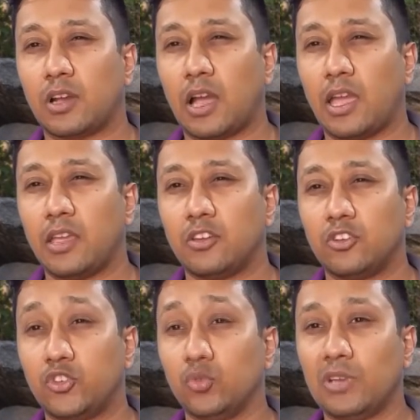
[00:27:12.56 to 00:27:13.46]
I
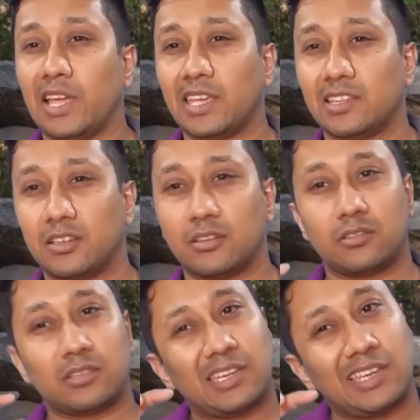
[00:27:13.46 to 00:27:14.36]
do like the
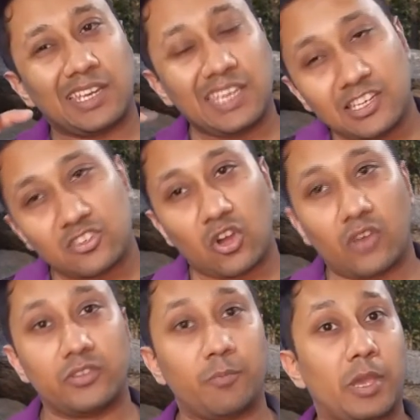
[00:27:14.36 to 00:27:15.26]
screens
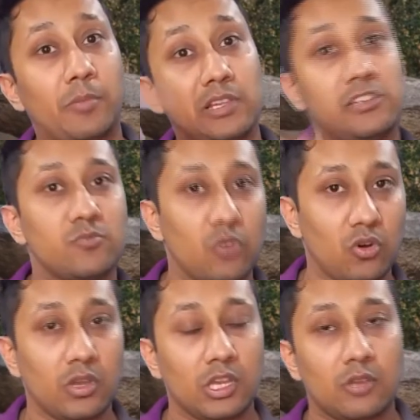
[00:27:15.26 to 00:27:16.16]
of the Pebbles
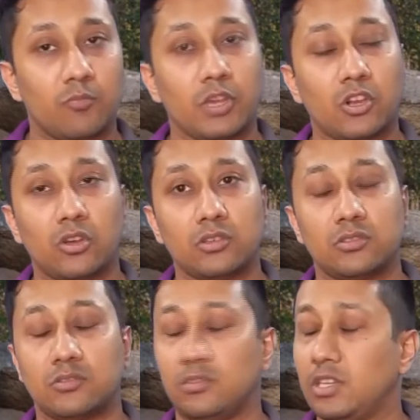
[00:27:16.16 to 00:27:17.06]
more, because
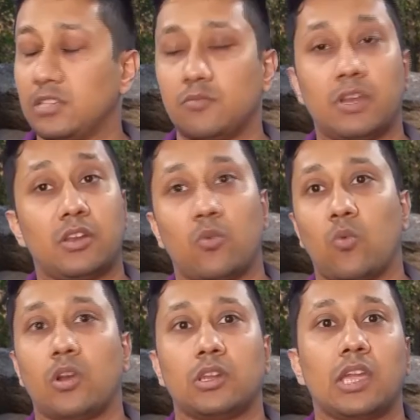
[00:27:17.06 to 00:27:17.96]
doesn't matter
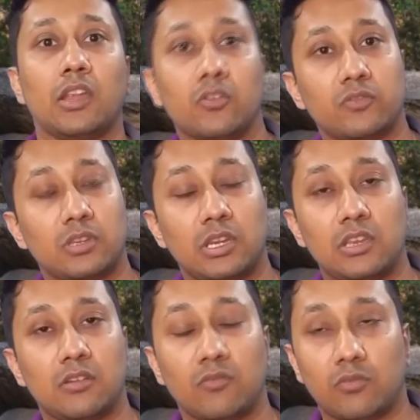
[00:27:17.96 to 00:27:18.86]
what kind of
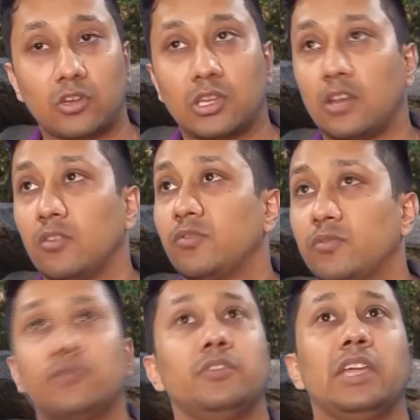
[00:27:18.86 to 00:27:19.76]
screen, what kind of
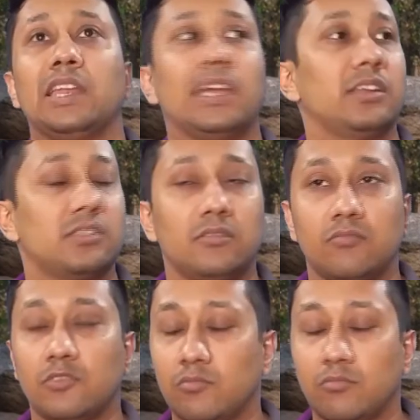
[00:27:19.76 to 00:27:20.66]
daylight,
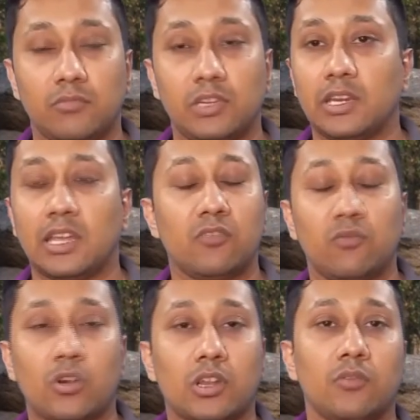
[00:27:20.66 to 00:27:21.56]
midnight,
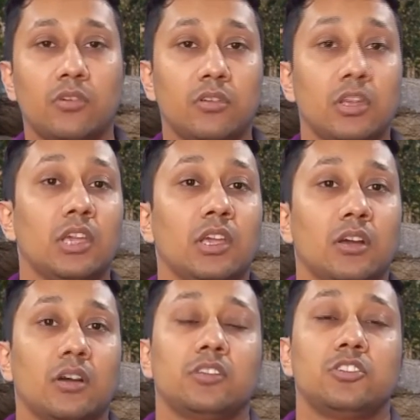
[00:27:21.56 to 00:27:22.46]
whatever
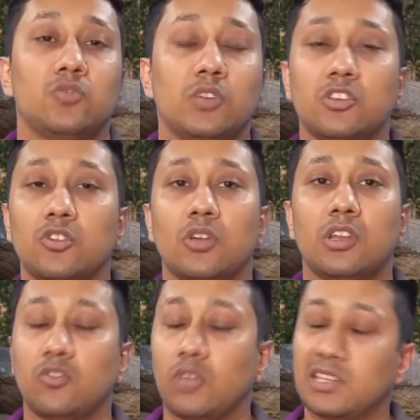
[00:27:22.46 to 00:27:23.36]
situation you are
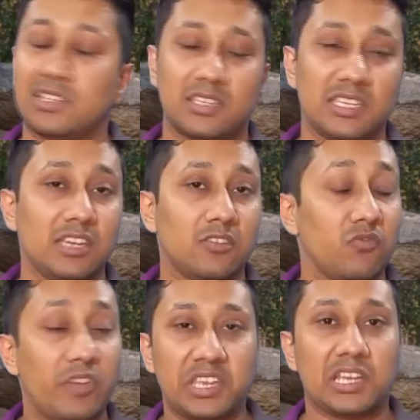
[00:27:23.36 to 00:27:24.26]
in, you can see it
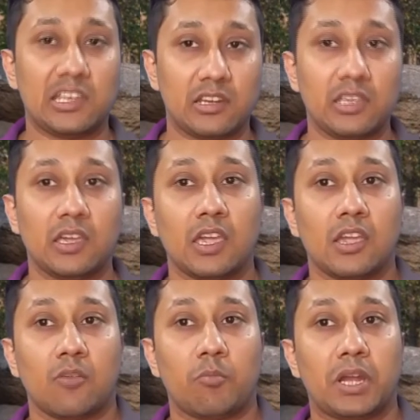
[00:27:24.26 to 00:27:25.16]
very clearly.
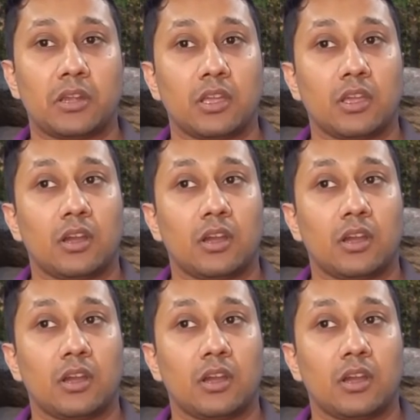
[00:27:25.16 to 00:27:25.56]
But